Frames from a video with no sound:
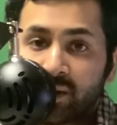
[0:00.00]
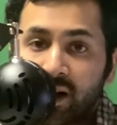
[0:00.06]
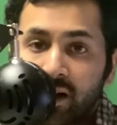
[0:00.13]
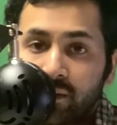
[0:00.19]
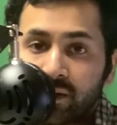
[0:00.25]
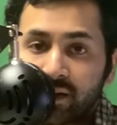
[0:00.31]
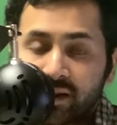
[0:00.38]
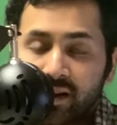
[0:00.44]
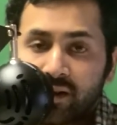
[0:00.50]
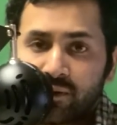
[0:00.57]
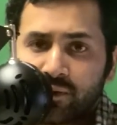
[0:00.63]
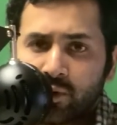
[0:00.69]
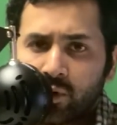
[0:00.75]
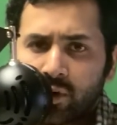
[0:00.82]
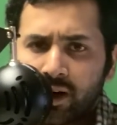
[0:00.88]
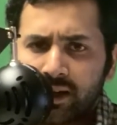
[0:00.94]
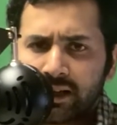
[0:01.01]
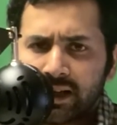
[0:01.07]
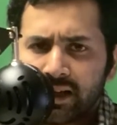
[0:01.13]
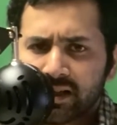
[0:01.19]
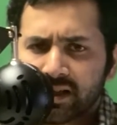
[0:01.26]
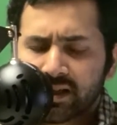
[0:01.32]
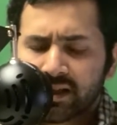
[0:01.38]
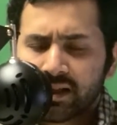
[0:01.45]
kind of excited for. I
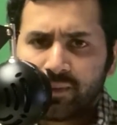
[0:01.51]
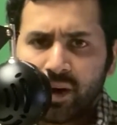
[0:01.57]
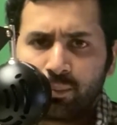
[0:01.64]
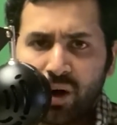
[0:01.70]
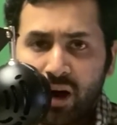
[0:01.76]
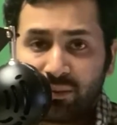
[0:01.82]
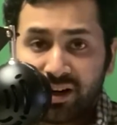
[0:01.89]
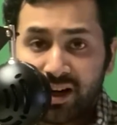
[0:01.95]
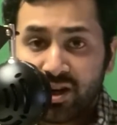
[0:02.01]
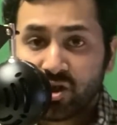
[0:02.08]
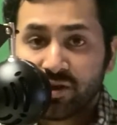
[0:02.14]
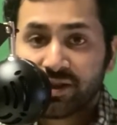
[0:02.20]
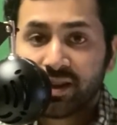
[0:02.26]
guess Abomination's